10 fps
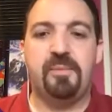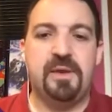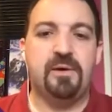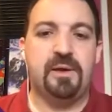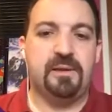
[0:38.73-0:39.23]

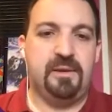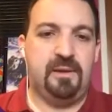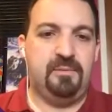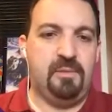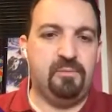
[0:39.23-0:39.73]
from me
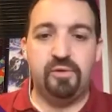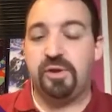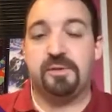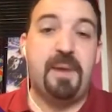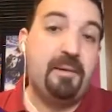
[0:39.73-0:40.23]
in many
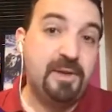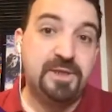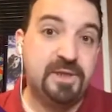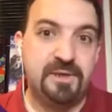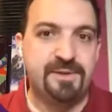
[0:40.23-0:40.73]
publishers
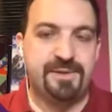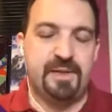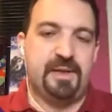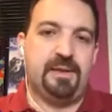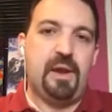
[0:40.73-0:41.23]
of online
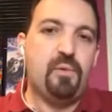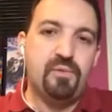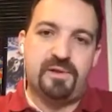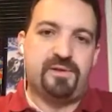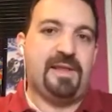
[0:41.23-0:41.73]
courses
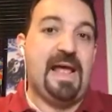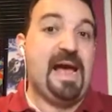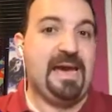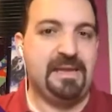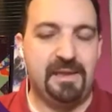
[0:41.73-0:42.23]
and a lot
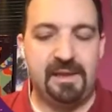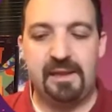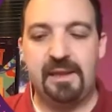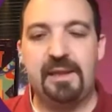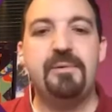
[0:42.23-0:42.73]
of books.
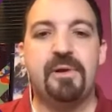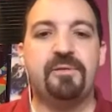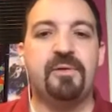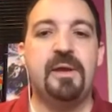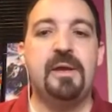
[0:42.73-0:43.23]

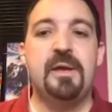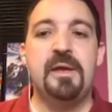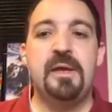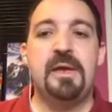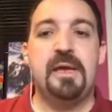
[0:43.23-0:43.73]

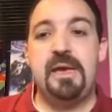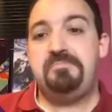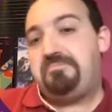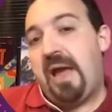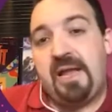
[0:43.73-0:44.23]
And I
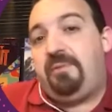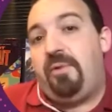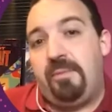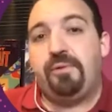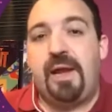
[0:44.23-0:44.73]
like to
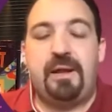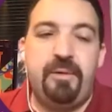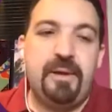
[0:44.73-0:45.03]
write.